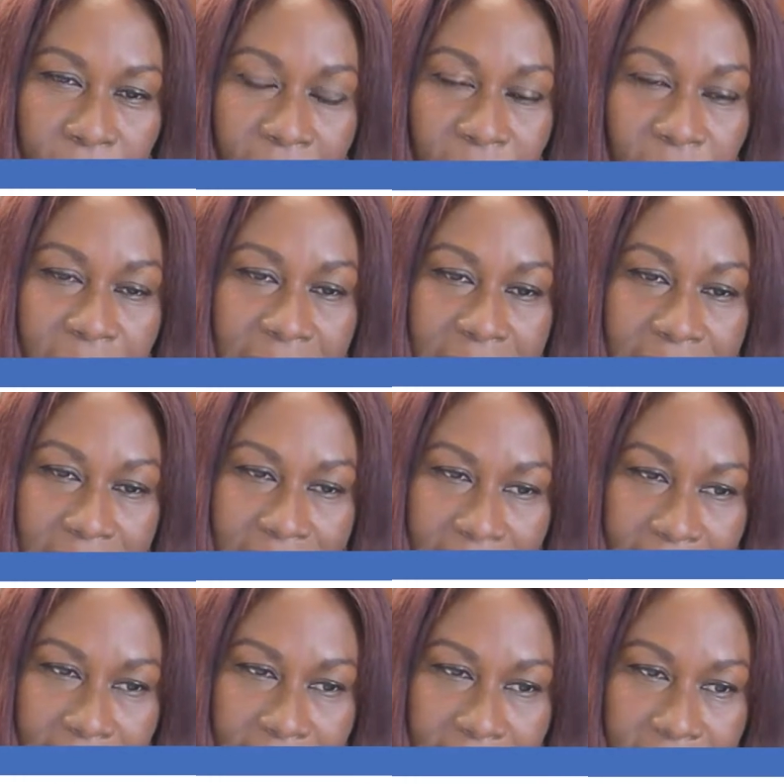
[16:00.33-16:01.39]
priority
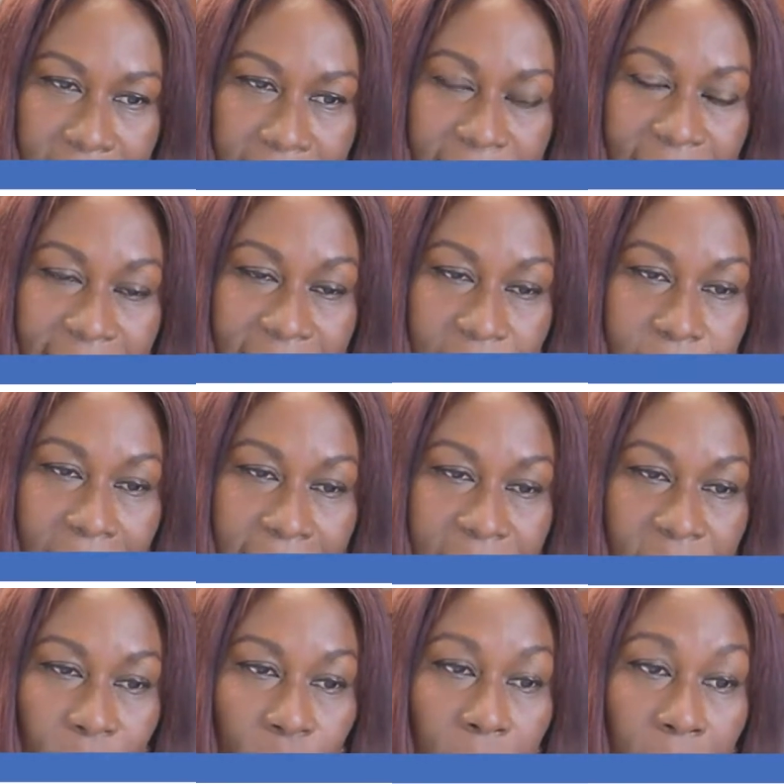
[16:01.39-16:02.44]
dates. And that depends
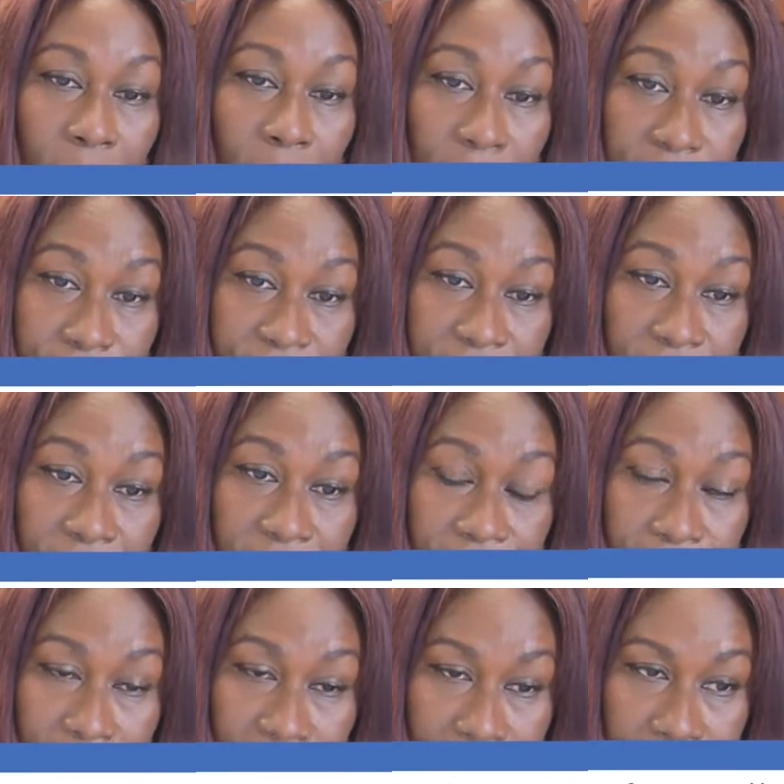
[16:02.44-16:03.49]
on what country you're
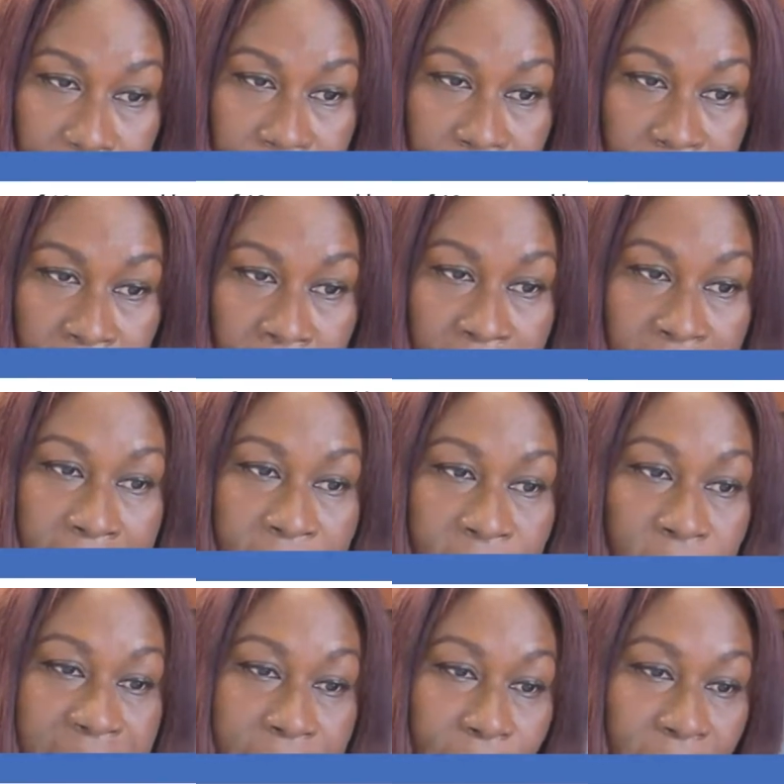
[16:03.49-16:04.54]
from.
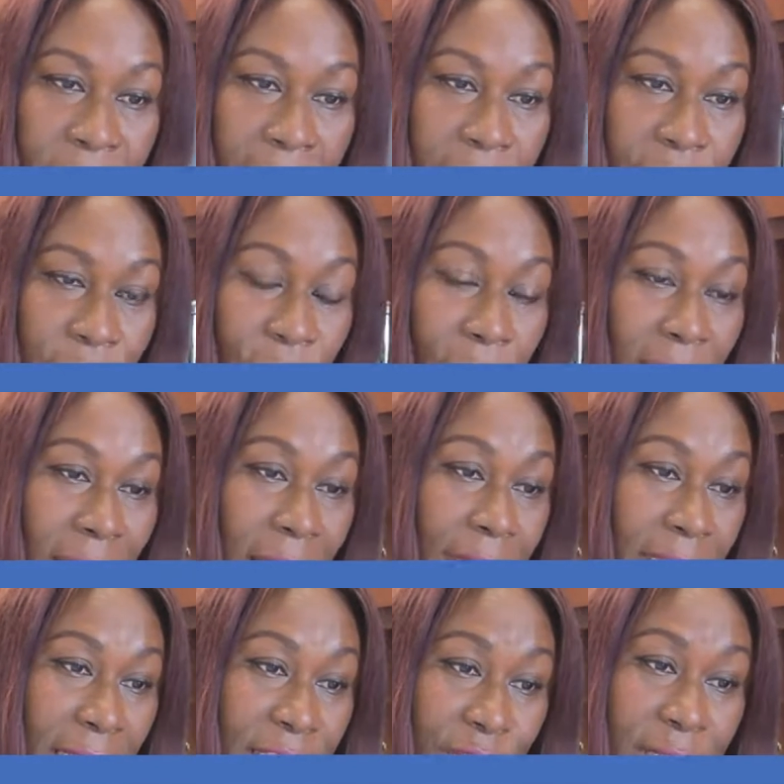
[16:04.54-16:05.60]
So Debola, you have a
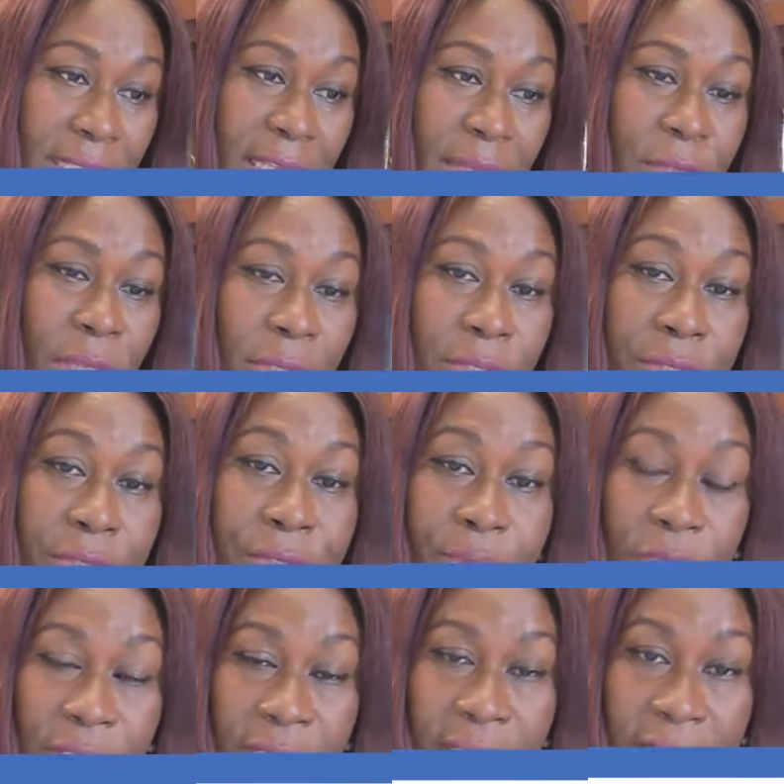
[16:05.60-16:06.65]
Nigerian name, so I'm going to assume
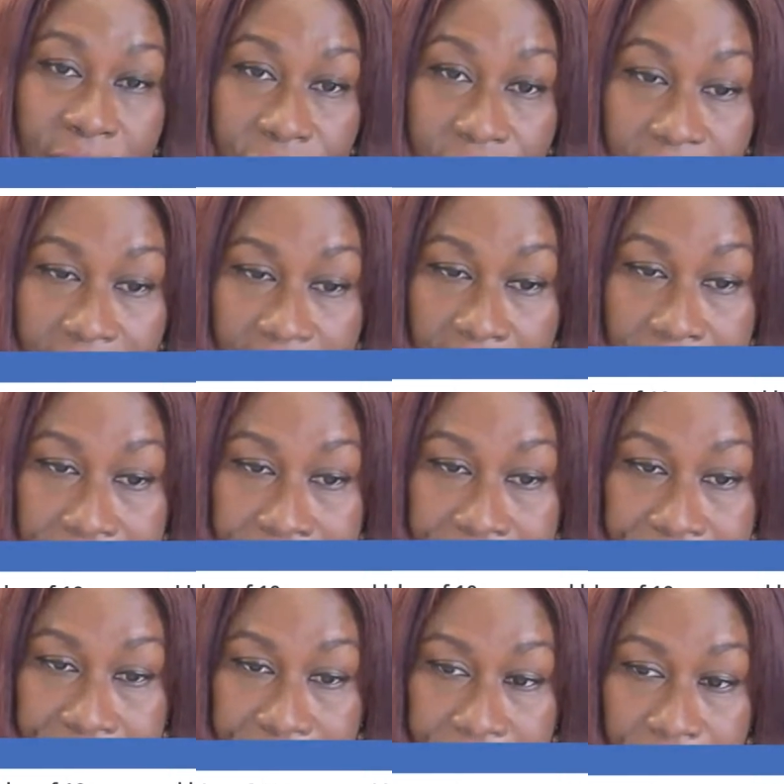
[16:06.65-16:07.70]
you're Nigerian.
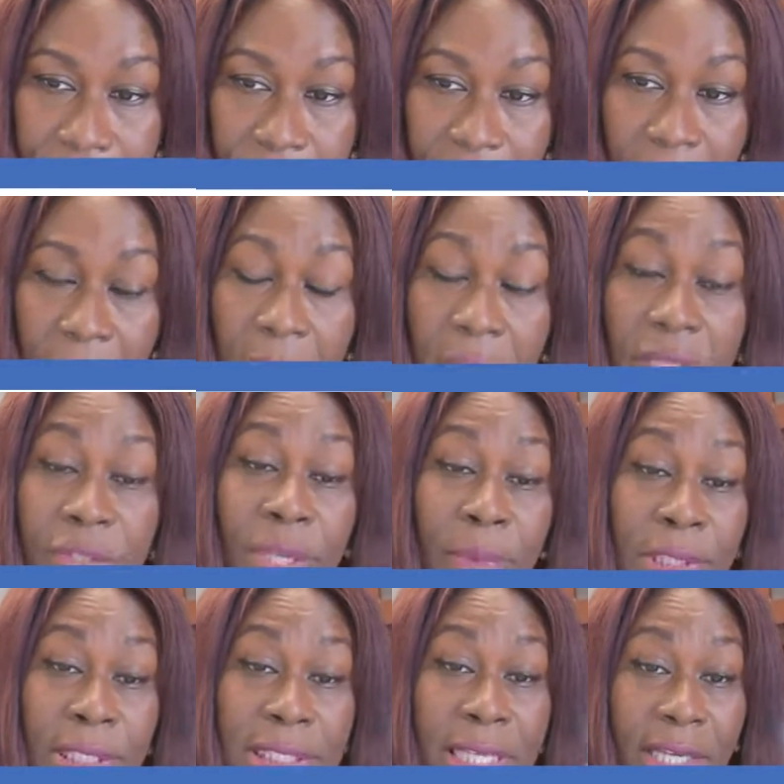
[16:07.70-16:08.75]
So I'm
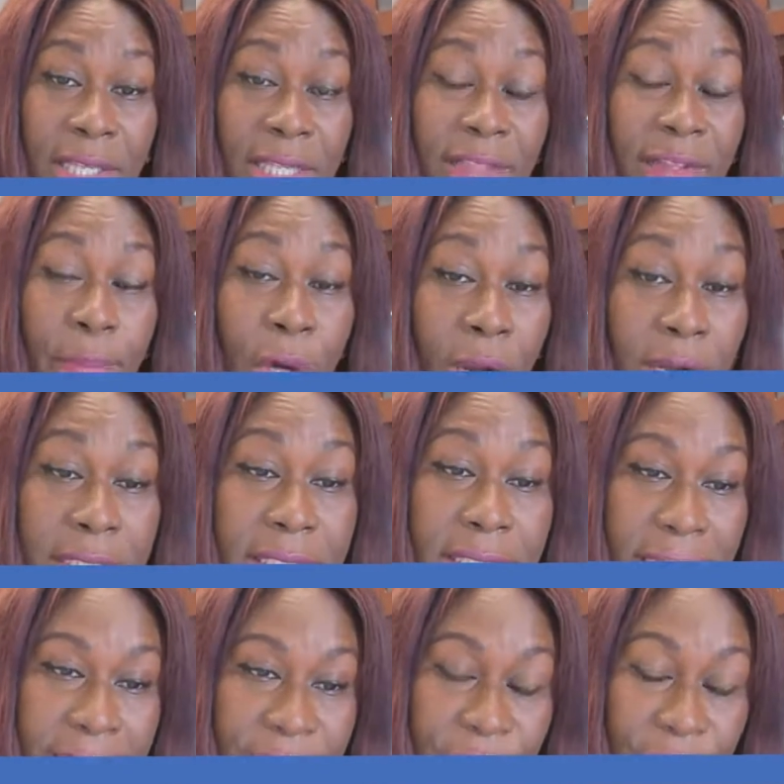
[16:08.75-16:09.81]
going to tell you that the priority
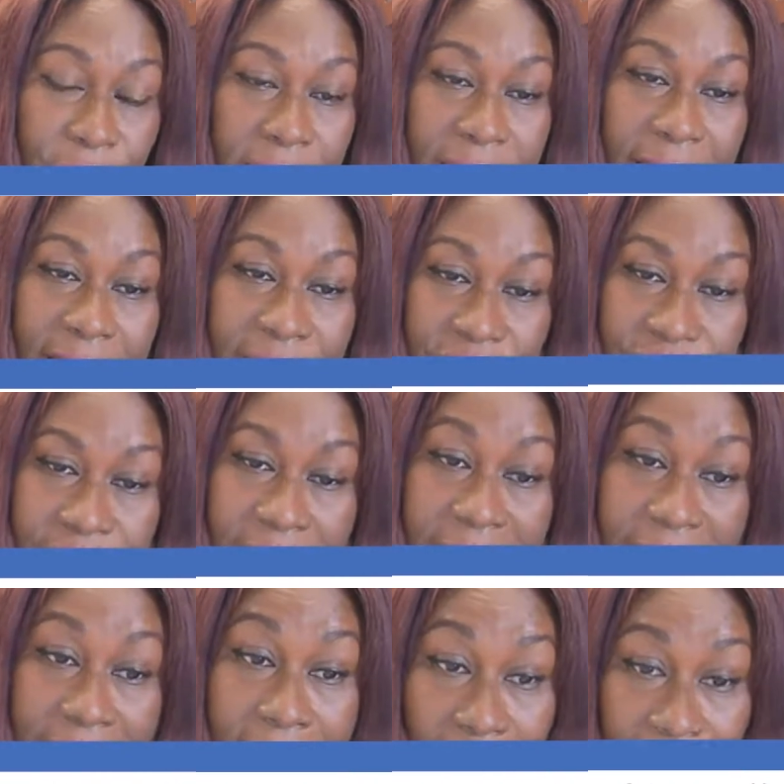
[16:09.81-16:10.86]
dates for Nigeria
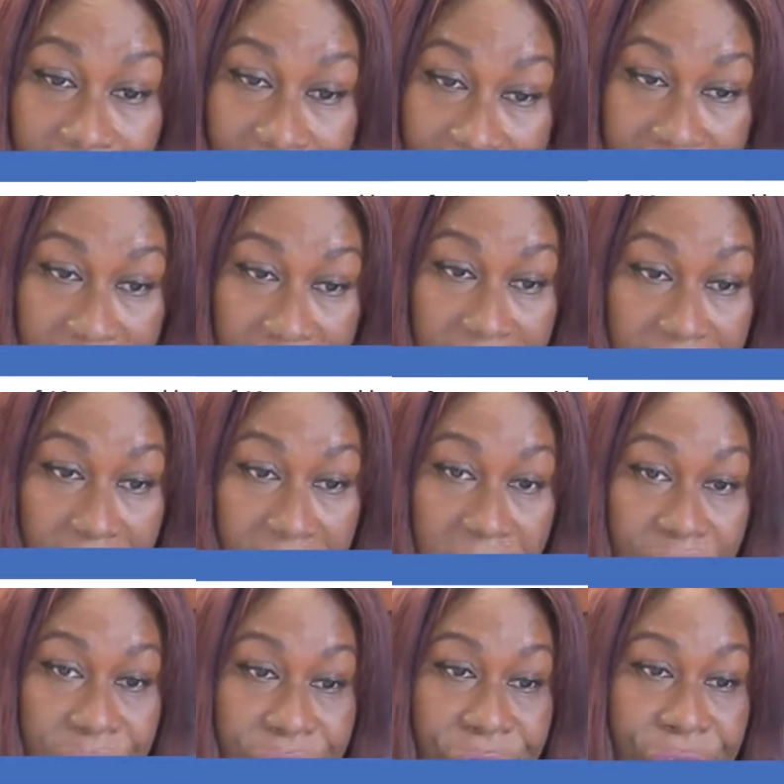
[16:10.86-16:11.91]
is current.
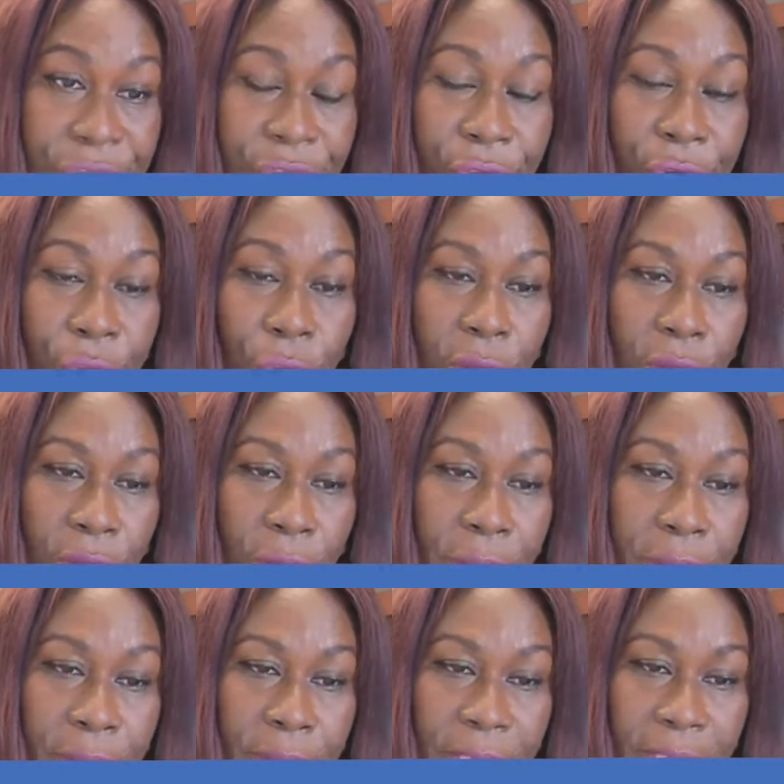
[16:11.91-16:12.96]
So
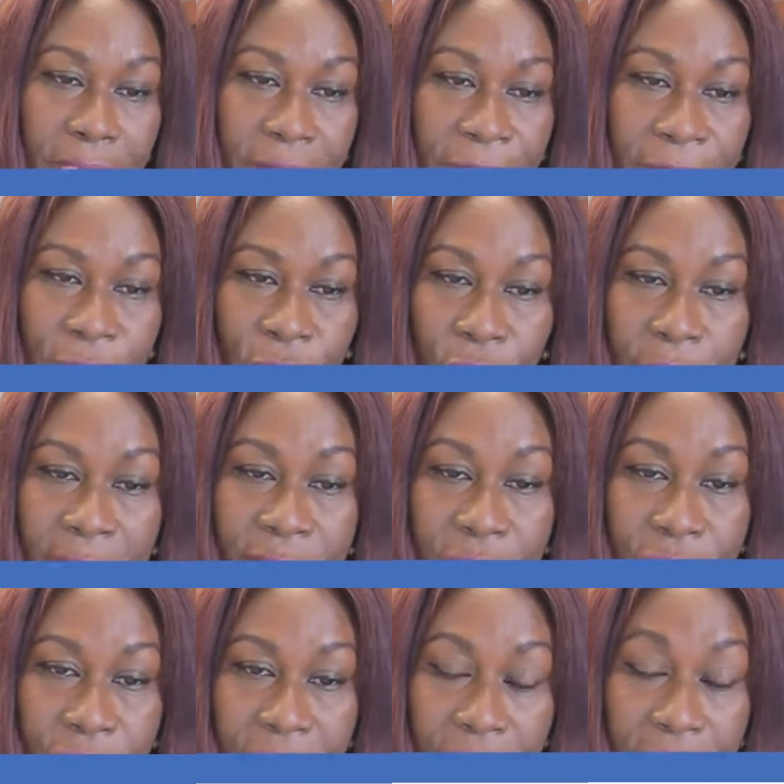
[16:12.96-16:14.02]
if you're married to
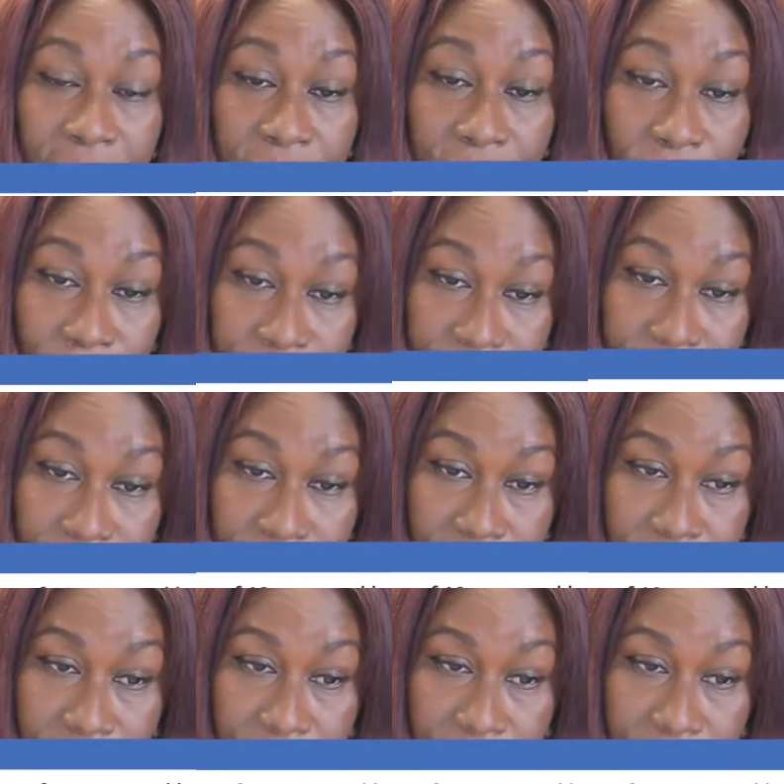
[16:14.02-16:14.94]
a green card holder,